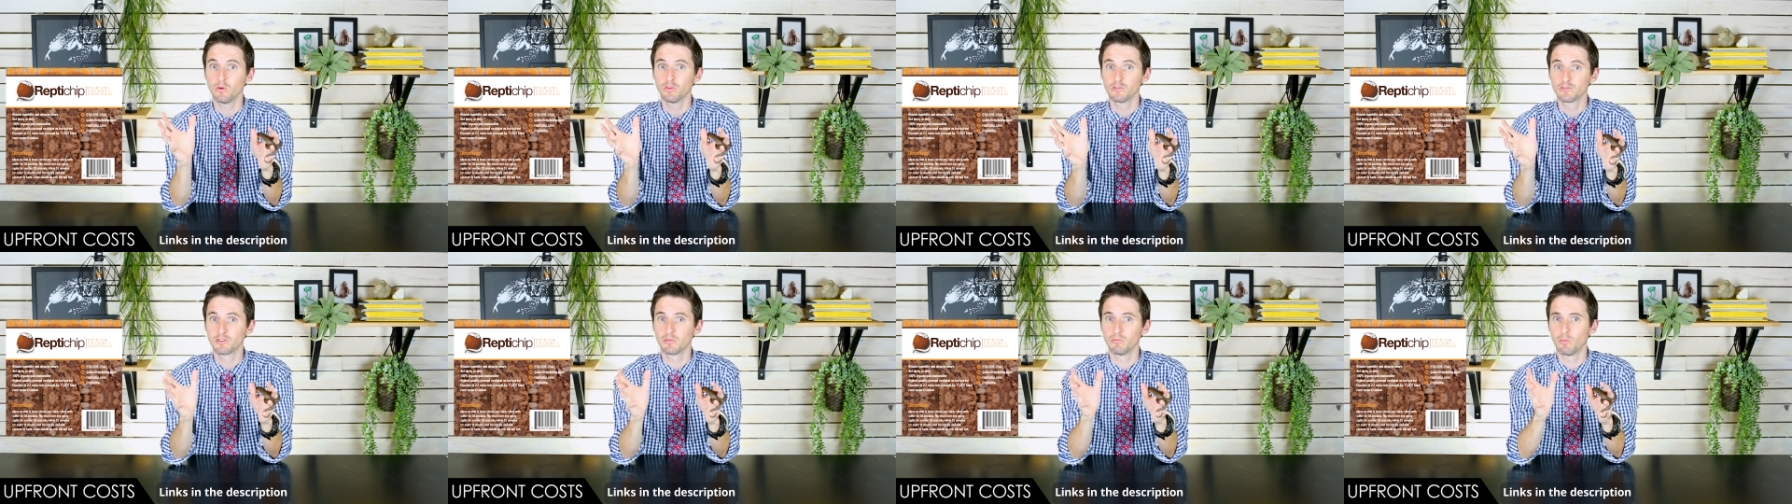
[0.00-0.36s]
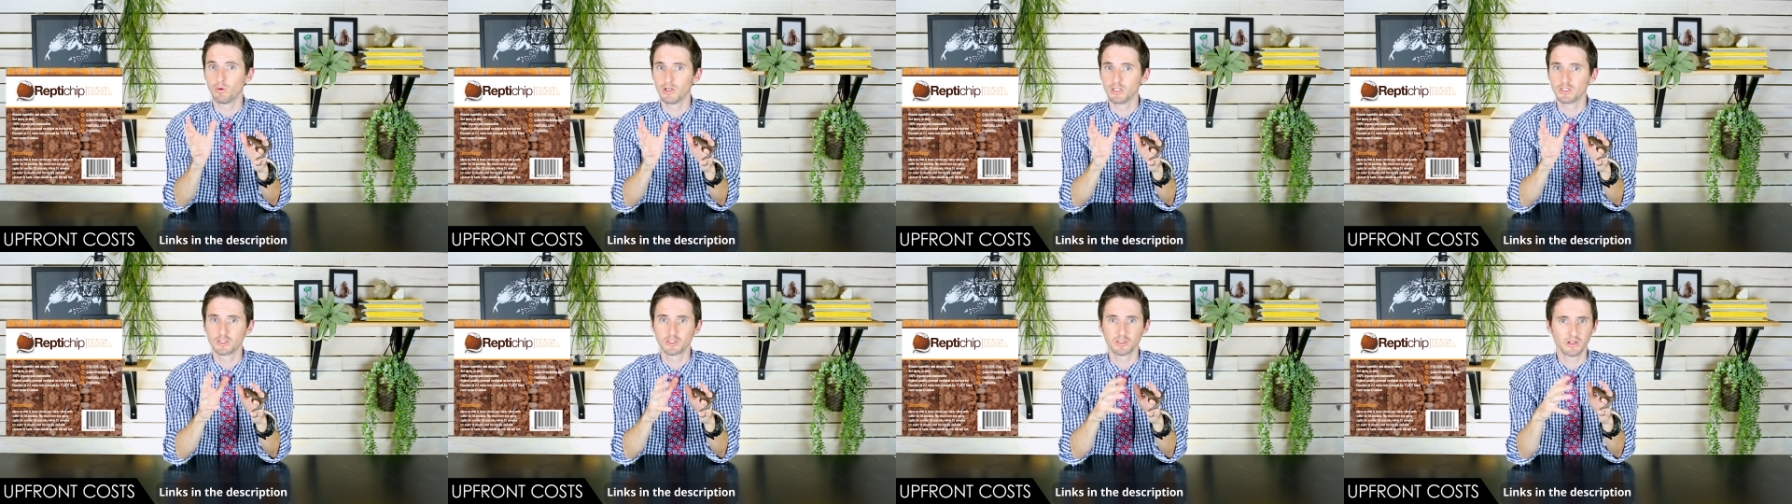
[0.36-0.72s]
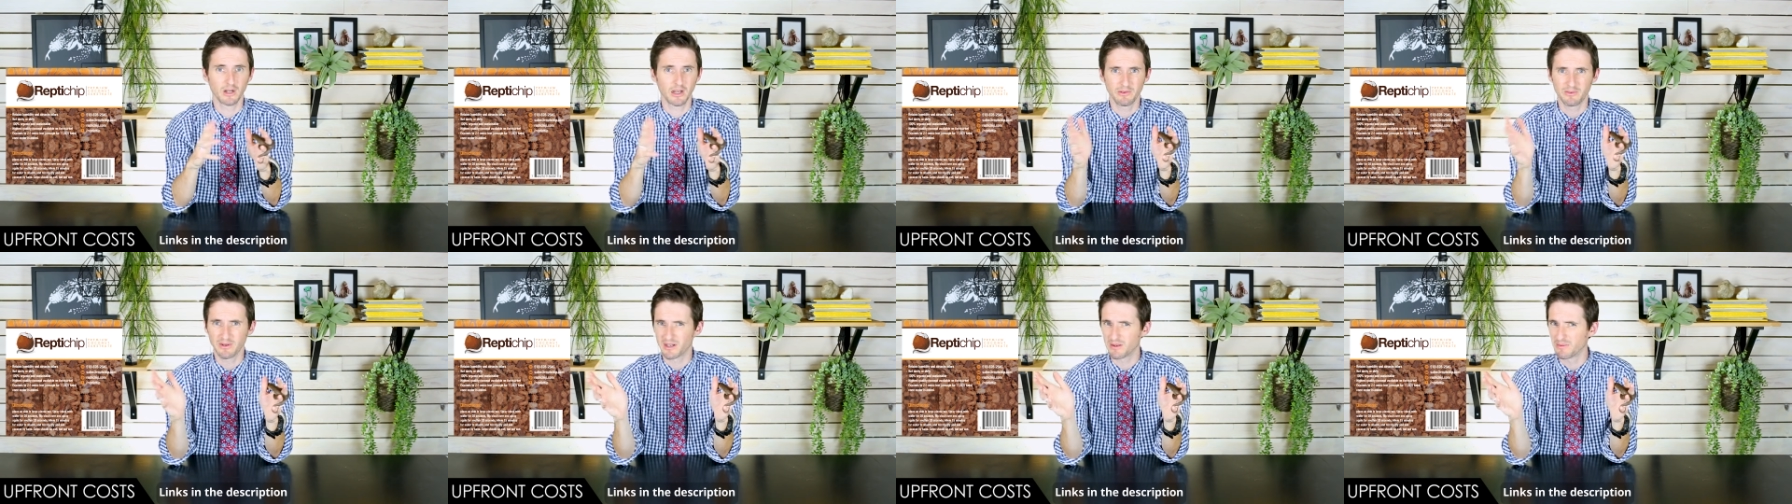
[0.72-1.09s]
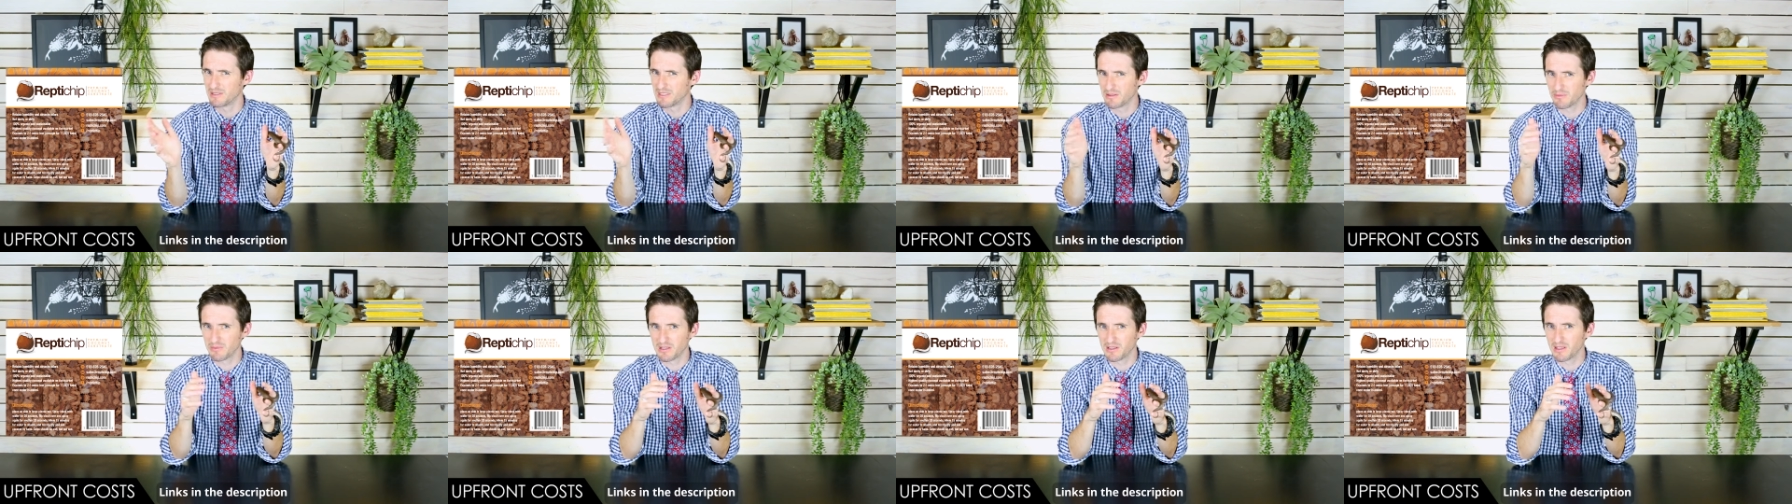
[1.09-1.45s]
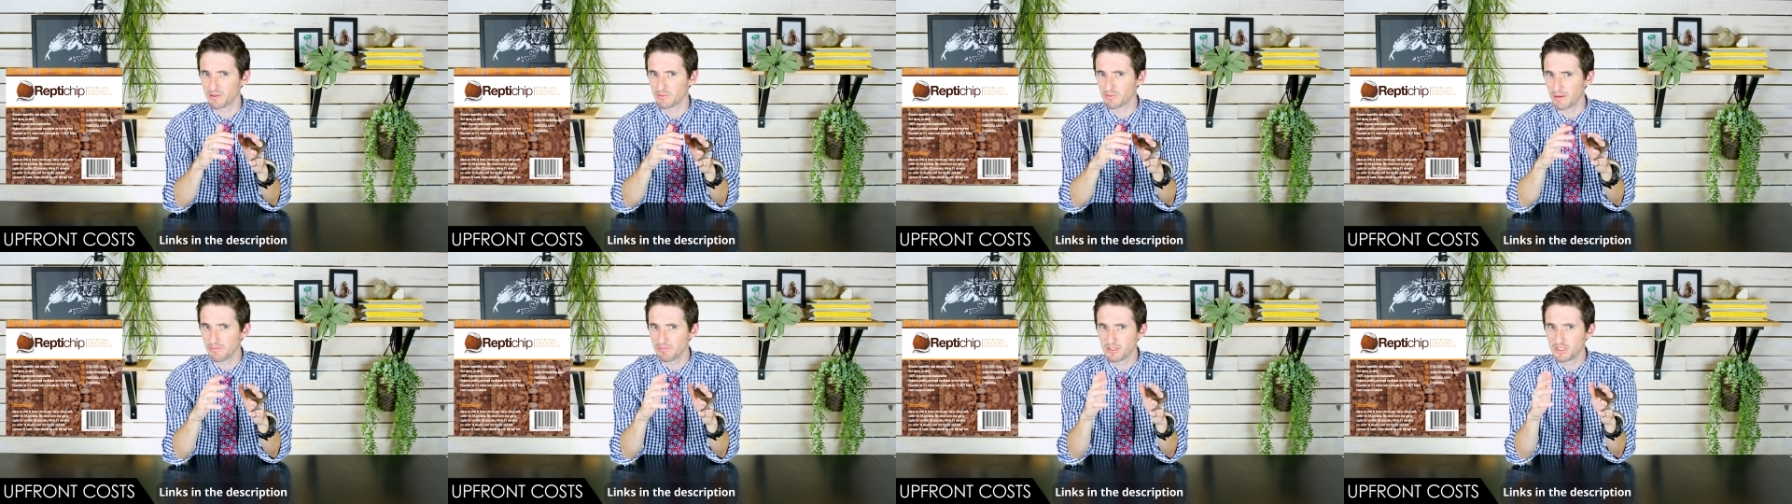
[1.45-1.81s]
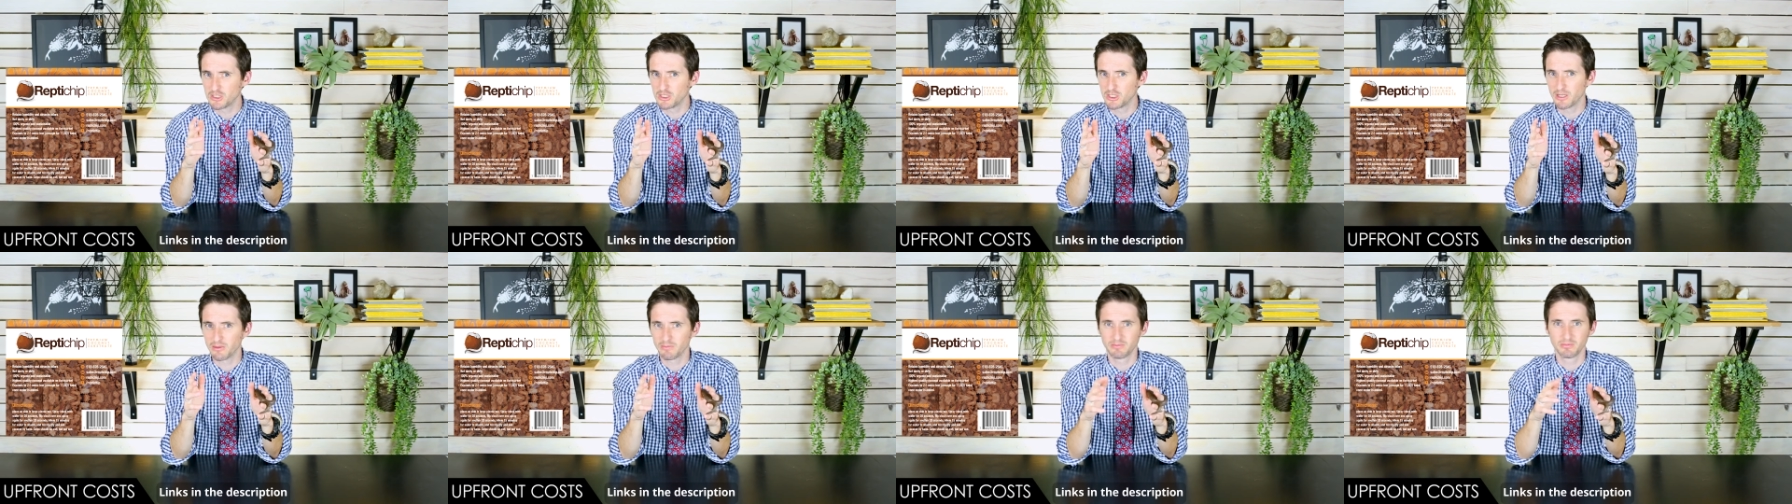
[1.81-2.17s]
hold some moisture. I'd recommend something like
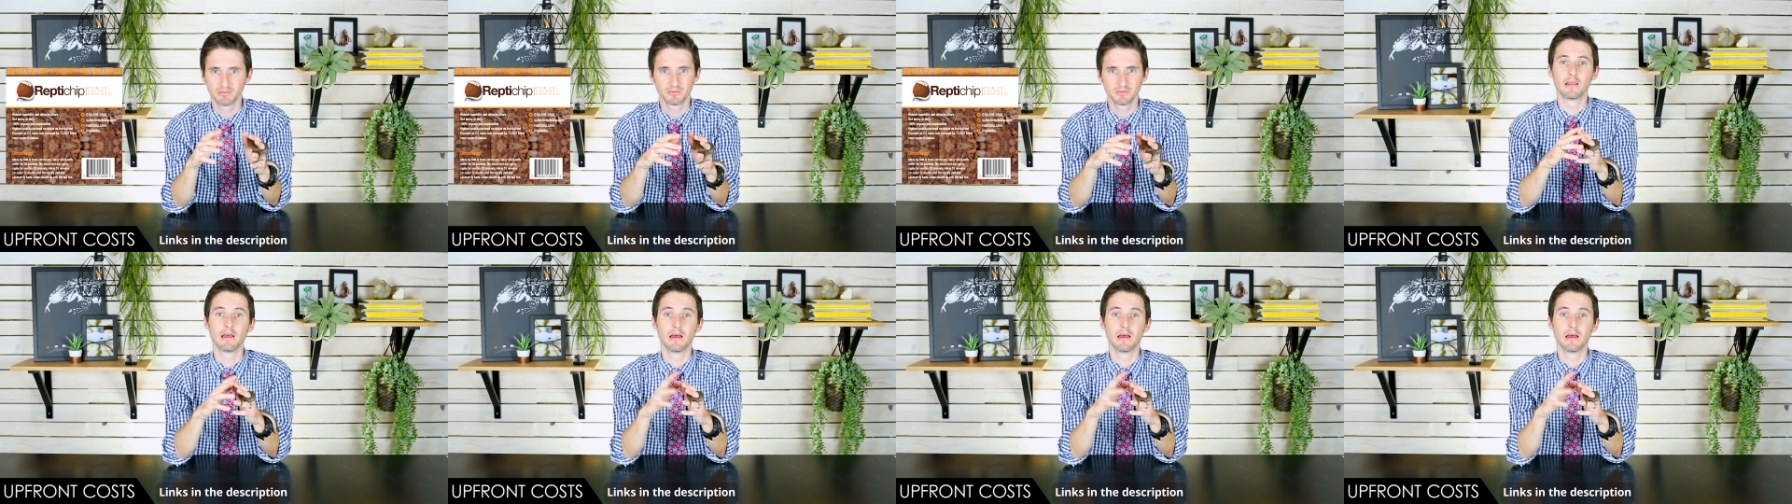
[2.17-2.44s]
Reptichip.